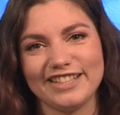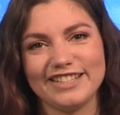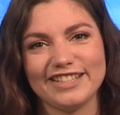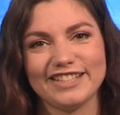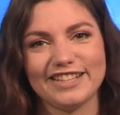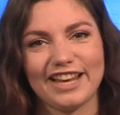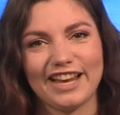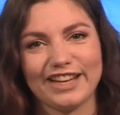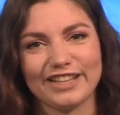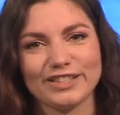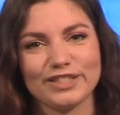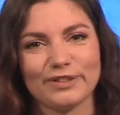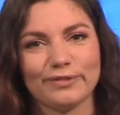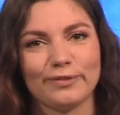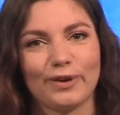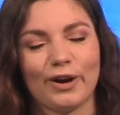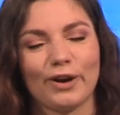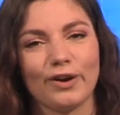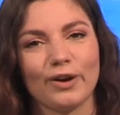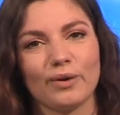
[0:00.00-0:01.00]
today and
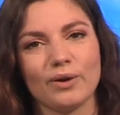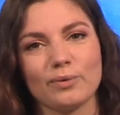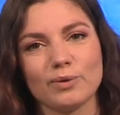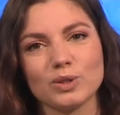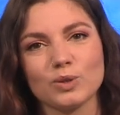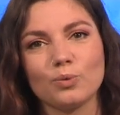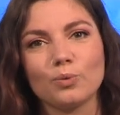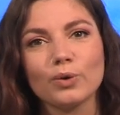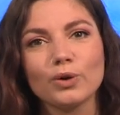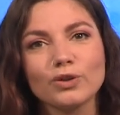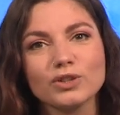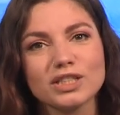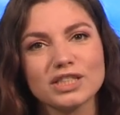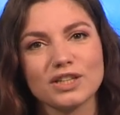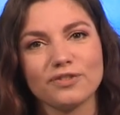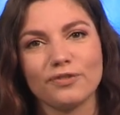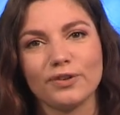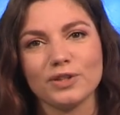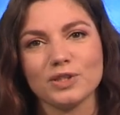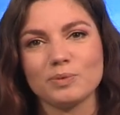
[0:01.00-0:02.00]
tomorrow. It was a world of
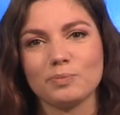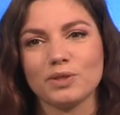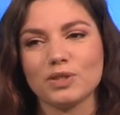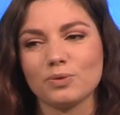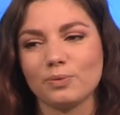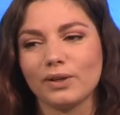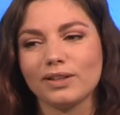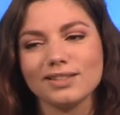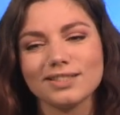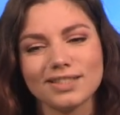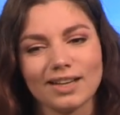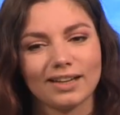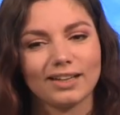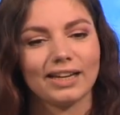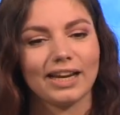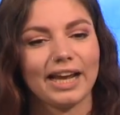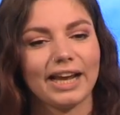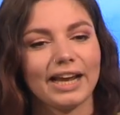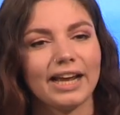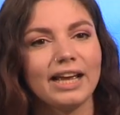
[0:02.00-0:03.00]
difference between
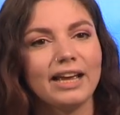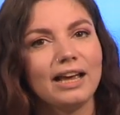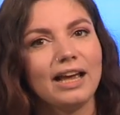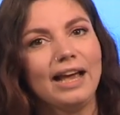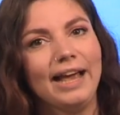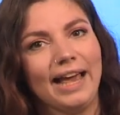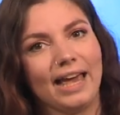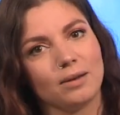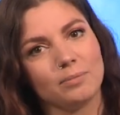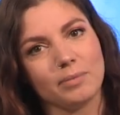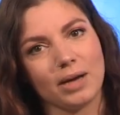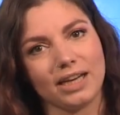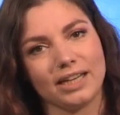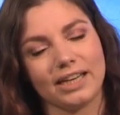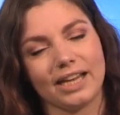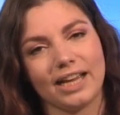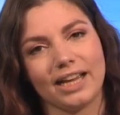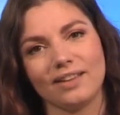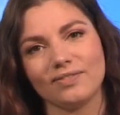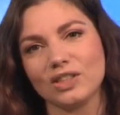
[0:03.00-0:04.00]
Sunday and
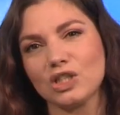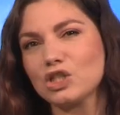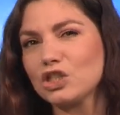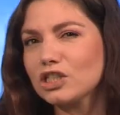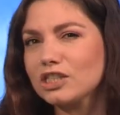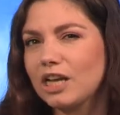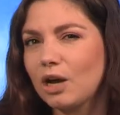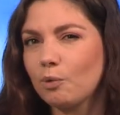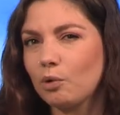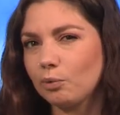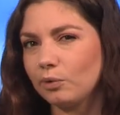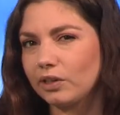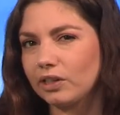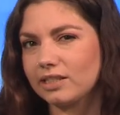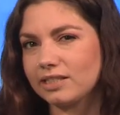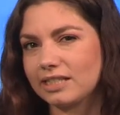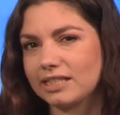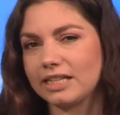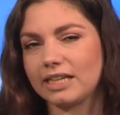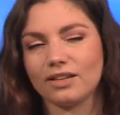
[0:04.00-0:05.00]
Monday, and that's just not what we're going to
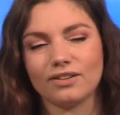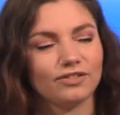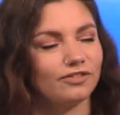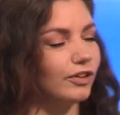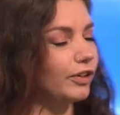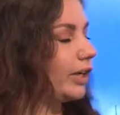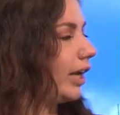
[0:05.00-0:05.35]
see for